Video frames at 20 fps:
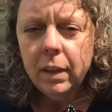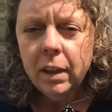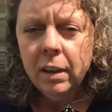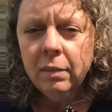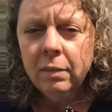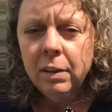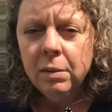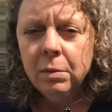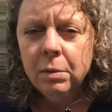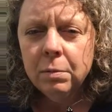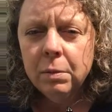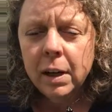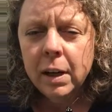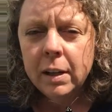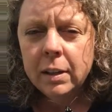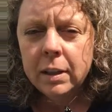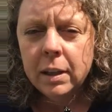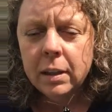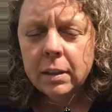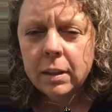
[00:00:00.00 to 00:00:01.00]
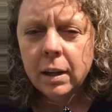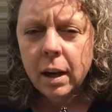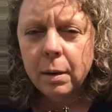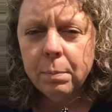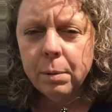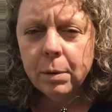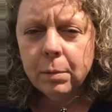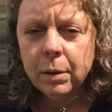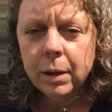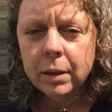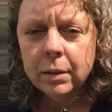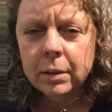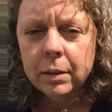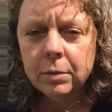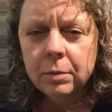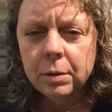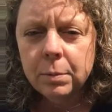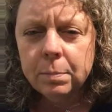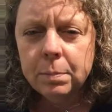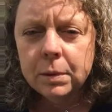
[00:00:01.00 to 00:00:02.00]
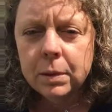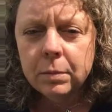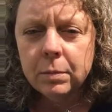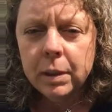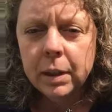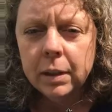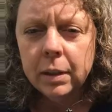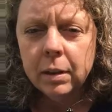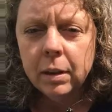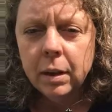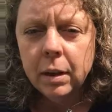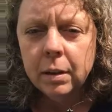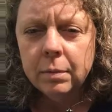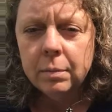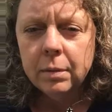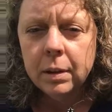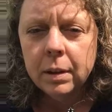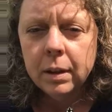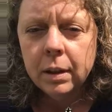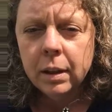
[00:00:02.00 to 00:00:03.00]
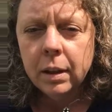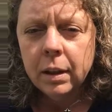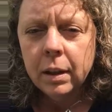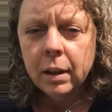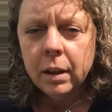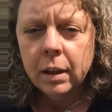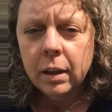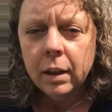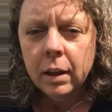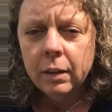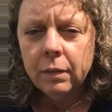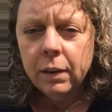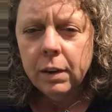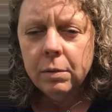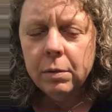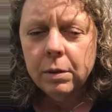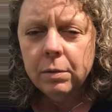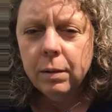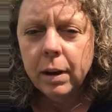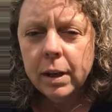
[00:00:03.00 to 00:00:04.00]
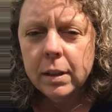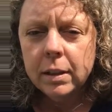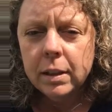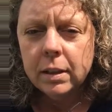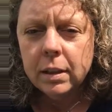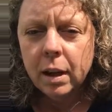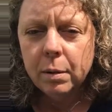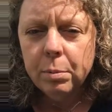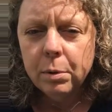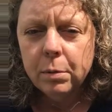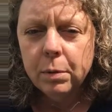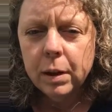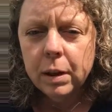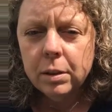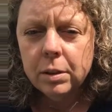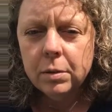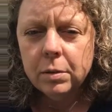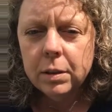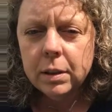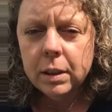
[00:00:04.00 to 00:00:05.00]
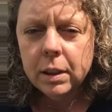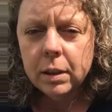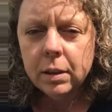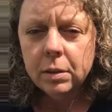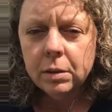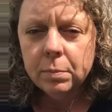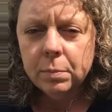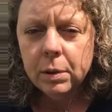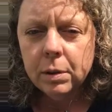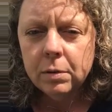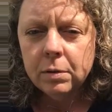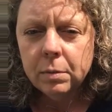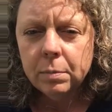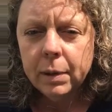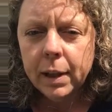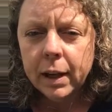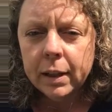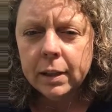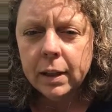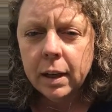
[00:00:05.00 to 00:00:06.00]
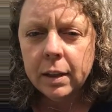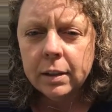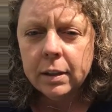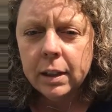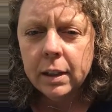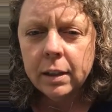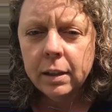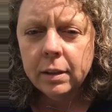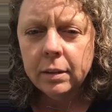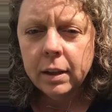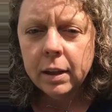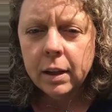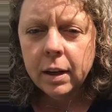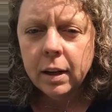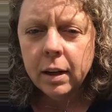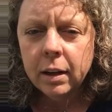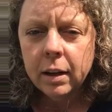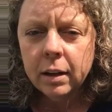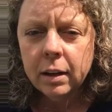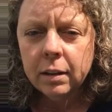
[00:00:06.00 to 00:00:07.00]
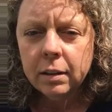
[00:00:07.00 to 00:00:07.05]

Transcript: If he will raise his upper wings, whoops, the wind caught him. If he would raise his upper wings, you would see those beautiful black dots. See, there they are.